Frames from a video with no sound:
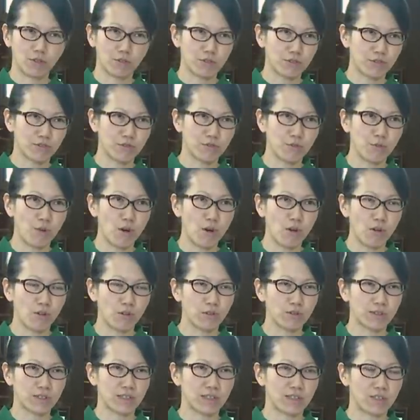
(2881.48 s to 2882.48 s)
goes through
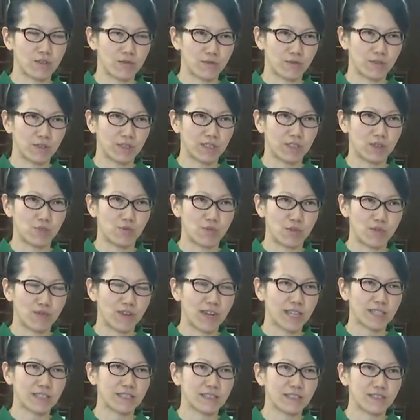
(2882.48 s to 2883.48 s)
walls, it, it's
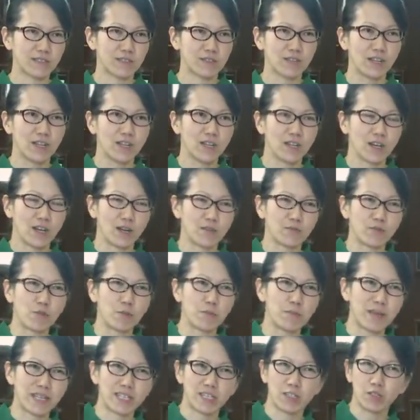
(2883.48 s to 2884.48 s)
reflected uh,
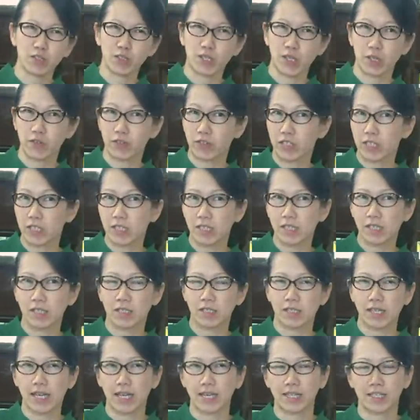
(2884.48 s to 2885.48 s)
from metal
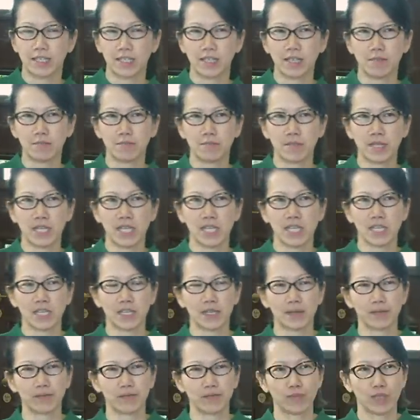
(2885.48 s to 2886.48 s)
surfaces, and it may
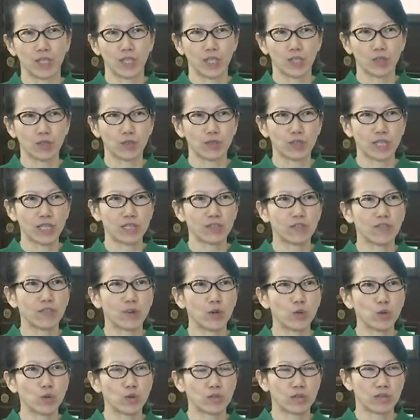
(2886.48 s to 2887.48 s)
um, well, create
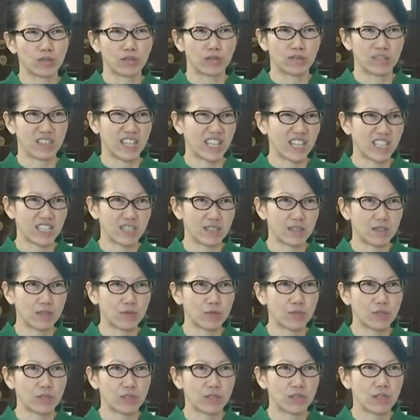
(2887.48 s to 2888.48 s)
false
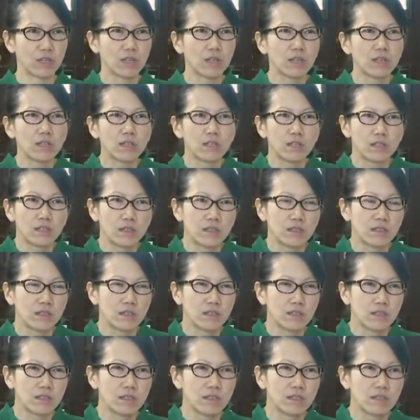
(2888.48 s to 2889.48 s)
negatives.
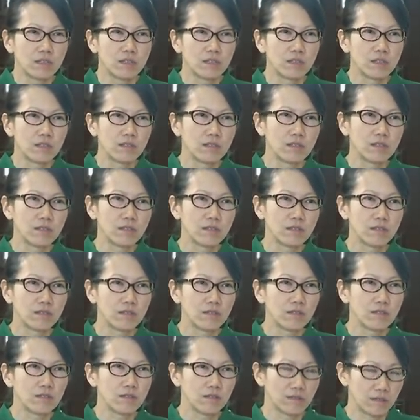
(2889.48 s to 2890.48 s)
Okay, so there are, there are two
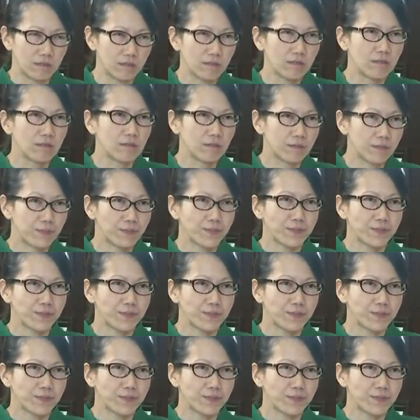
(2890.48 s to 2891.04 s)
things. Uh,